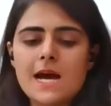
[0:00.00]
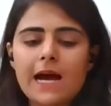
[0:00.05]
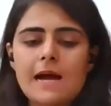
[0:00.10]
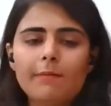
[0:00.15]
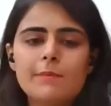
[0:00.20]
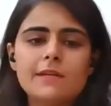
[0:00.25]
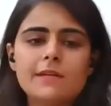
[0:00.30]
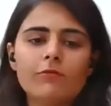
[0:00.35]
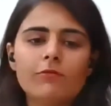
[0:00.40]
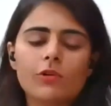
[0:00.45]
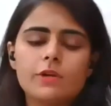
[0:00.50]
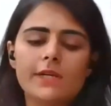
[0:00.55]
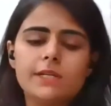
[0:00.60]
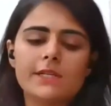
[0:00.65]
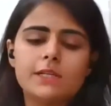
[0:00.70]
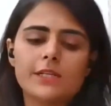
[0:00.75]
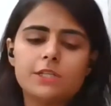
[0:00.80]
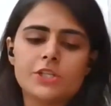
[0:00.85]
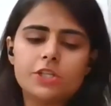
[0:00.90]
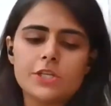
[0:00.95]
I'm
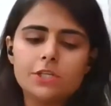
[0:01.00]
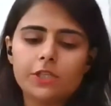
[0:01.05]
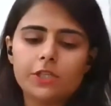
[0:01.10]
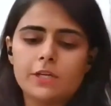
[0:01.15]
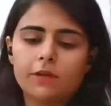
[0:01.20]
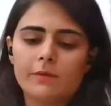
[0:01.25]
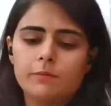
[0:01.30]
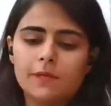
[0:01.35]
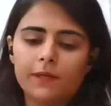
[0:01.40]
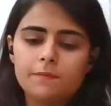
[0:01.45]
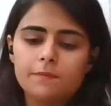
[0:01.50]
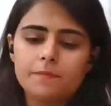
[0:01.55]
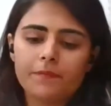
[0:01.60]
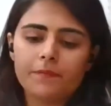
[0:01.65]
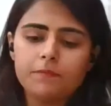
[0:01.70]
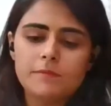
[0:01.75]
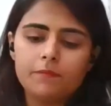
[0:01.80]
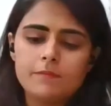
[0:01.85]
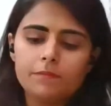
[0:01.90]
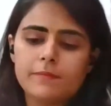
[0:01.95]
Advocate Harsha Sharma,
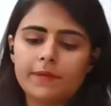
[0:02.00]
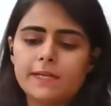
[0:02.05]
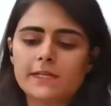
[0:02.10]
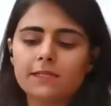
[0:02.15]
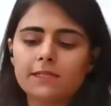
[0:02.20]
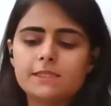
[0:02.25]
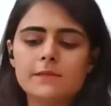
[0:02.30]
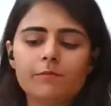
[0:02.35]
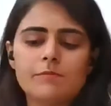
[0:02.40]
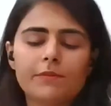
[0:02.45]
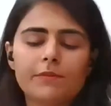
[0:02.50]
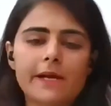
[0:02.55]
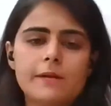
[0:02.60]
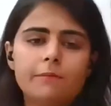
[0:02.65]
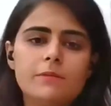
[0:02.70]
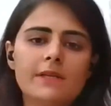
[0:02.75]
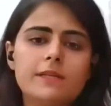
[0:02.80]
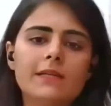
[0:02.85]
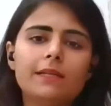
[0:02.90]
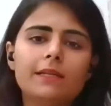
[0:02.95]
practicing
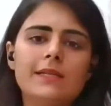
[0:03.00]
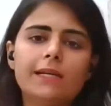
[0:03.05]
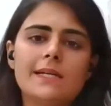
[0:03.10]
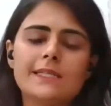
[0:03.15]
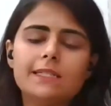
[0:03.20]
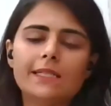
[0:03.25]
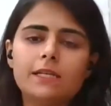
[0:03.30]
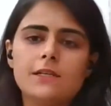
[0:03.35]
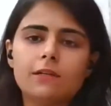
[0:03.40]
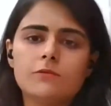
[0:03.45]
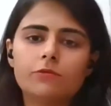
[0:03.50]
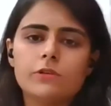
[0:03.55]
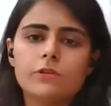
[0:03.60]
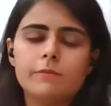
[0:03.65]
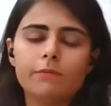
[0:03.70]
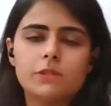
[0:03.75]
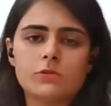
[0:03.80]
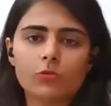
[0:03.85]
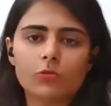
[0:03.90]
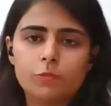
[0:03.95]
primarily at the
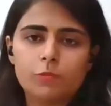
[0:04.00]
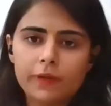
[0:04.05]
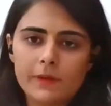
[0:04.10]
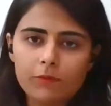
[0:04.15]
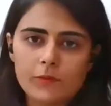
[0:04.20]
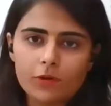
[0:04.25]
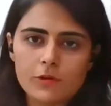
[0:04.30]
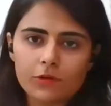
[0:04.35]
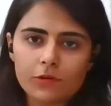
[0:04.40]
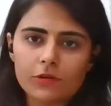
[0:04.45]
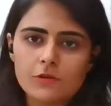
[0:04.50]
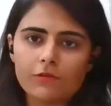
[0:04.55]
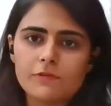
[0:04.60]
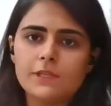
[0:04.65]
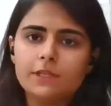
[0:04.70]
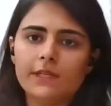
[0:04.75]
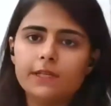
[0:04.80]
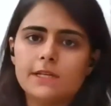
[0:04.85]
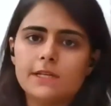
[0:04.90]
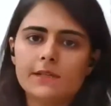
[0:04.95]
Honorable Supreme Court of
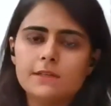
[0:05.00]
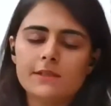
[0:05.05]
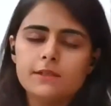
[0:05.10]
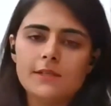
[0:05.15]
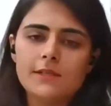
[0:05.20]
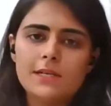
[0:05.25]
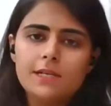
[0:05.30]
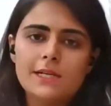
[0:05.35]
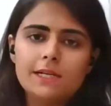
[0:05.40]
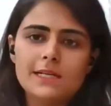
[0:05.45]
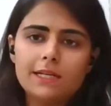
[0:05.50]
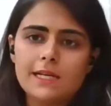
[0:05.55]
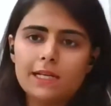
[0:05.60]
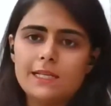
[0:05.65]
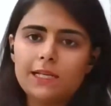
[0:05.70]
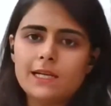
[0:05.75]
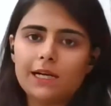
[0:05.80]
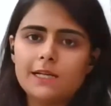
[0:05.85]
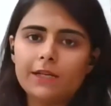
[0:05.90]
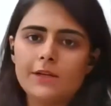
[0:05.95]
India,
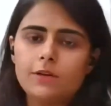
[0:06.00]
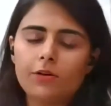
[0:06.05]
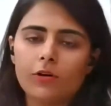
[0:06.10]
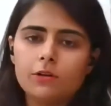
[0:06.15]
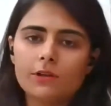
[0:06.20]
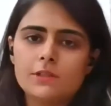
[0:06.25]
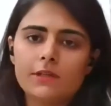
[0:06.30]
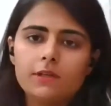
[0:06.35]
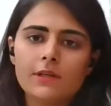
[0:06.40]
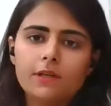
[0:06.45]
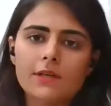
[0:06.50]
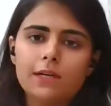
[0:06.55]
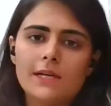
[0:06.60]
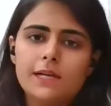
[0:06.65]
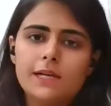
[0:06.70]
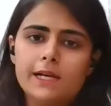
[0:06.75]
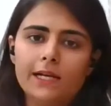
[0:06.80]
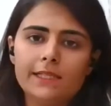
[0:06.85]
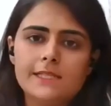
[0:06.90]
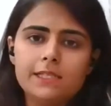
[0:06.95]
Delhi High Court,
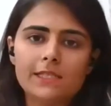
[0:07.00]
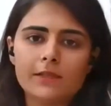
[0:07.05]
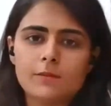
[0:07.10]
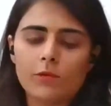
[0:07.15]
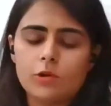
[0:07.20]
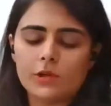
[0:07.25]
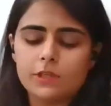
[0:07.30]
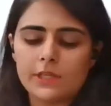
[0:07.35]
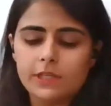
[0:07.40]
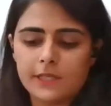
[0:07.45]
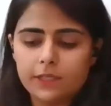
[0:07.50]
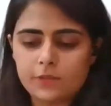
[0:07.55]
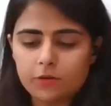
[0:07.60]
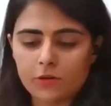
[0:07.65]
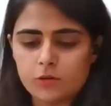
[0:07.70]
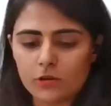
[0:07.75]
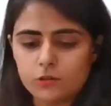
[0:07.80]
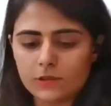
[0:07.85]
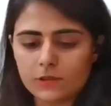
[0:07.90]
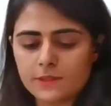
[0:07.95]
and the subordinate
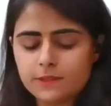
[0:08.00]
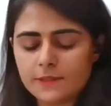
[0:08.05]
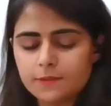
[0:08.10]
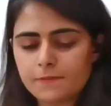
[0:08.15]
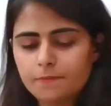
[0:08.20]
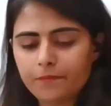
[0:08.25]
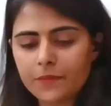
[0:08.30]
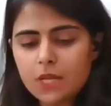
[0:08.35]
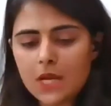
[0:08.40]
courts.